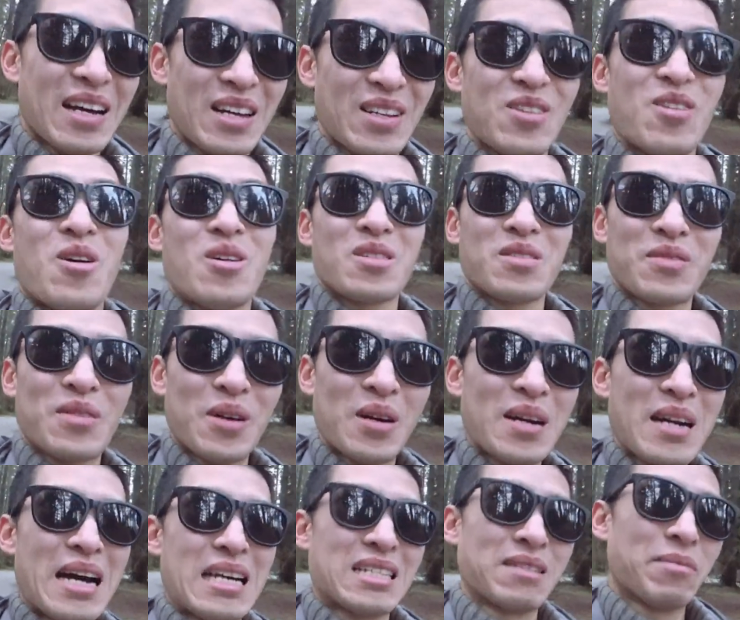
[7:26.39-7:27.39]
laws
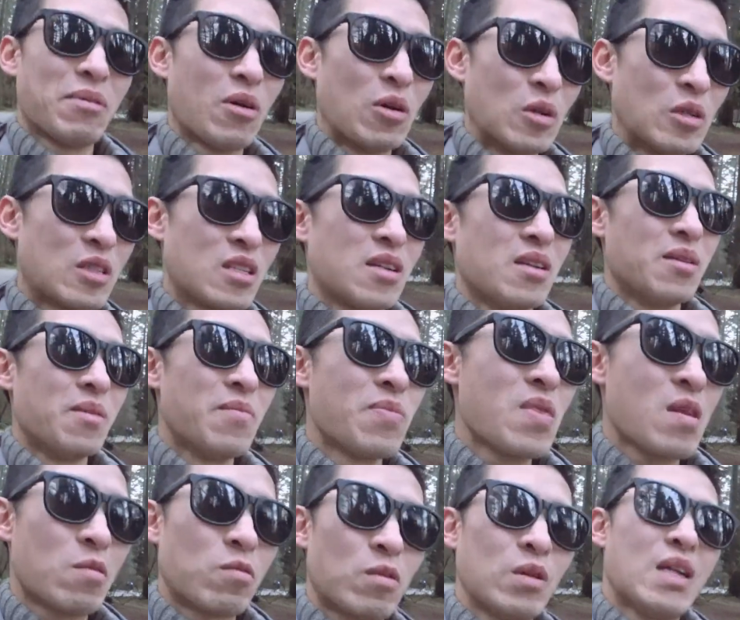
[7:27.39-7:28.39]
for, as opposed to
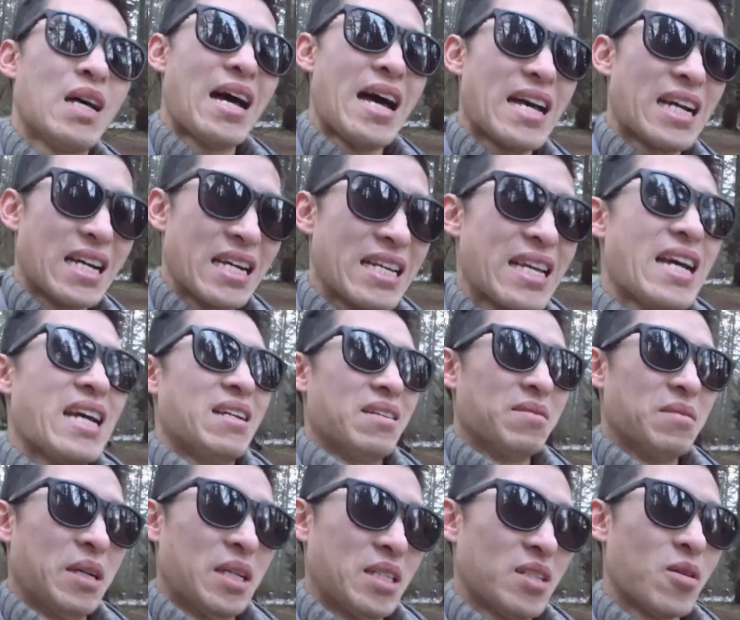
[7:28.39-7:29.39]
relying again,
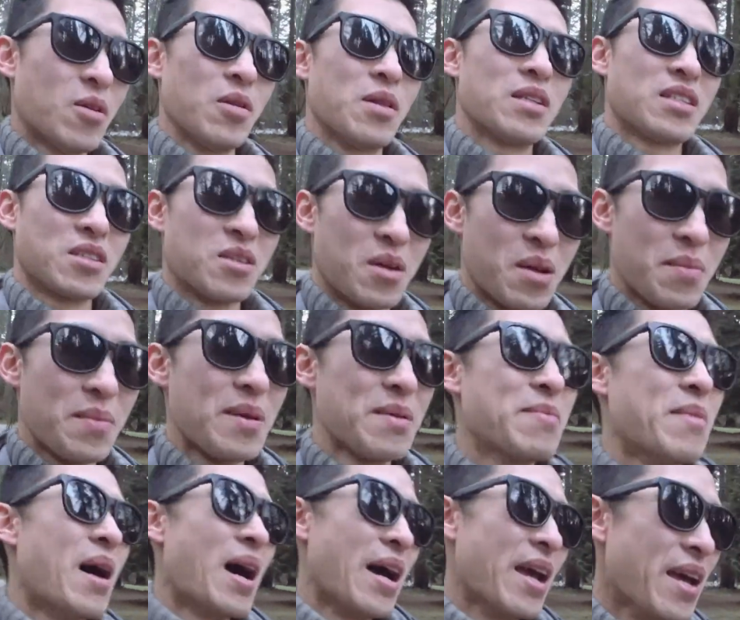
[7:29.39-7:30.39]
like, oh, this is gonna be
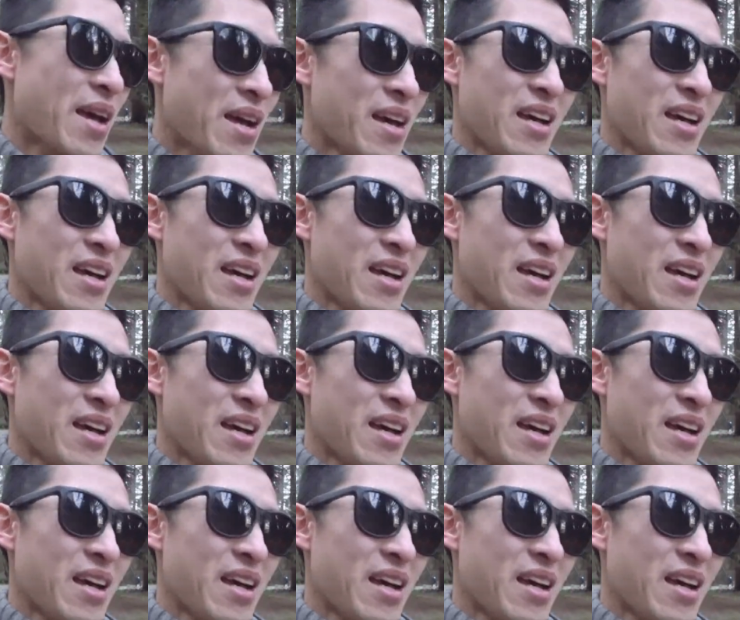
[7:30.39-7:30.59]
my